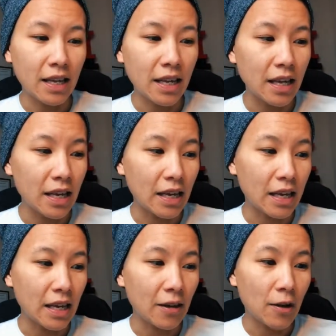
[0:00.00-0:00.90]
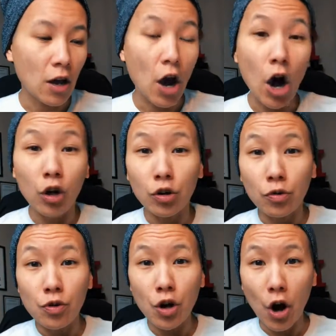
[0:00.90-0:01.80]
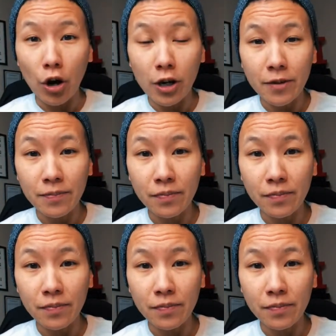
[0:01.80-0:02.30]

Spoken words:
a unknown dog